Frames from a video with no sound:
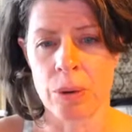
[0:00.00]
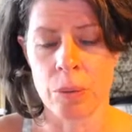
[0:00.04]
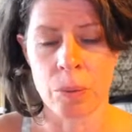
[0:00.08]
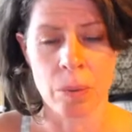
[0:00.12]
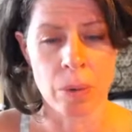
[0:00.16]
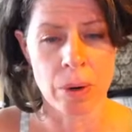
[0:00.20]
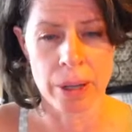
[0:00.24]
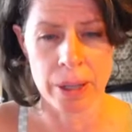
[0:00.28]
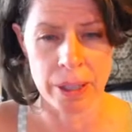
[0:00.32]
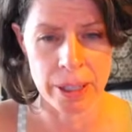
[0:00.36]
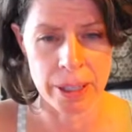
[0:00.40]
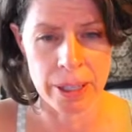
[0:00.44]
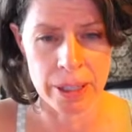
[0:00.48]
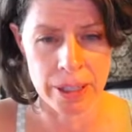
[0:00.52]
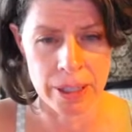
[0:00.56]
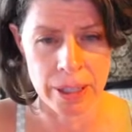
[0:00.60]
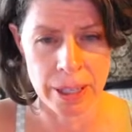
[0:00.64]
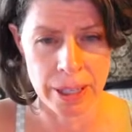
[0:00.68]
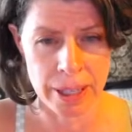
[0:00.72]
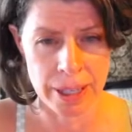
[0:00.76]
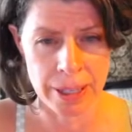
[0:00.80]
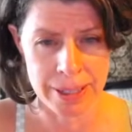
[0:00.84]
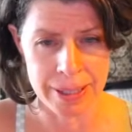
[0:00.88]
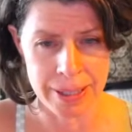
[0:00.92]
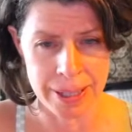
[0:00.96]
what he
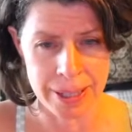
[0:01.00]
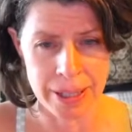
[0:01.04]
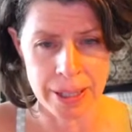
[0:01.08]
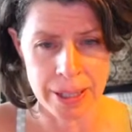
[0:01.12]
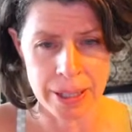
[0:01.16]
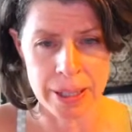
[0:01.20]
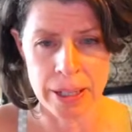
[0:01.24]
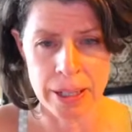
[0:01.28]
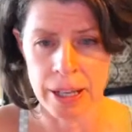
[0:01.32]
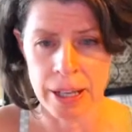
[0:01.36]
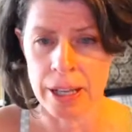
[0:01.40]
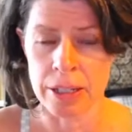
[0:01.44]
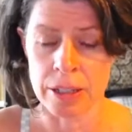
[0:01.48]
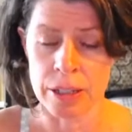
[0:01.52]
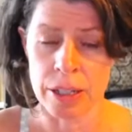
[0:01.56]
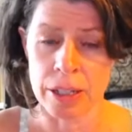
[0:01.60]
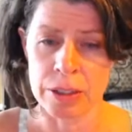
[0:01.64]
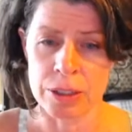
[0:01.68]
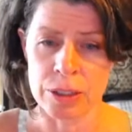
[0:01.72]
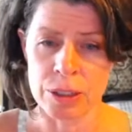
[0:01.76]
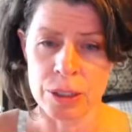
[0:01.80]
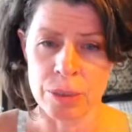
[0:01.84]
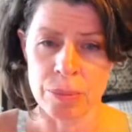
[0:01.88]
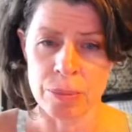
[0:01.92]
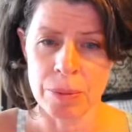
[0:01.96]
did and
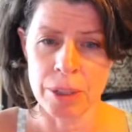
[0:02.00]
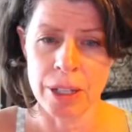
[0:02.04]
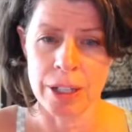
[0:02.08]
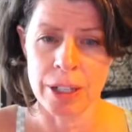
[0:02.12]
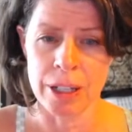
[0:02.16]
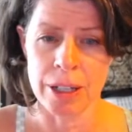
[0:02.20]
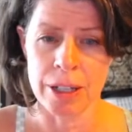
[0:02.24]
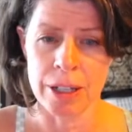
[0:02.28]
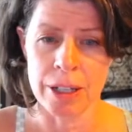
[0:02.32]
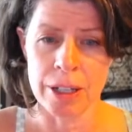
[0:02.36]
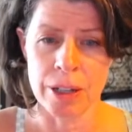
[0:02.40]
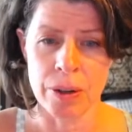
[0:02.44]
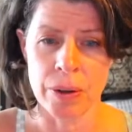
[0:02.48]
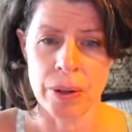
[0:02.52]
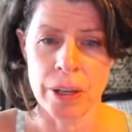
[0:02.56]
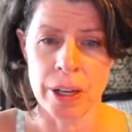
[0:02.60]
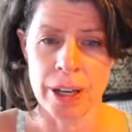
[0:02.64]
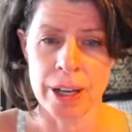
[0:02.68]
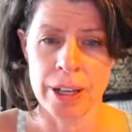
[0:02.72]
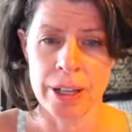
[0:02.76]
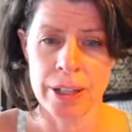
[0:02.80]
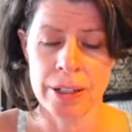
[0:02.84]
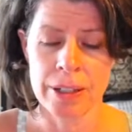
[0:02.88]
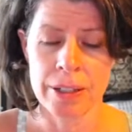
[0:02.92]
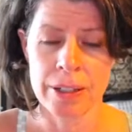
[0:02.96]
does to me,
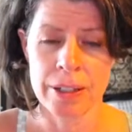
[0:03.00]
okay?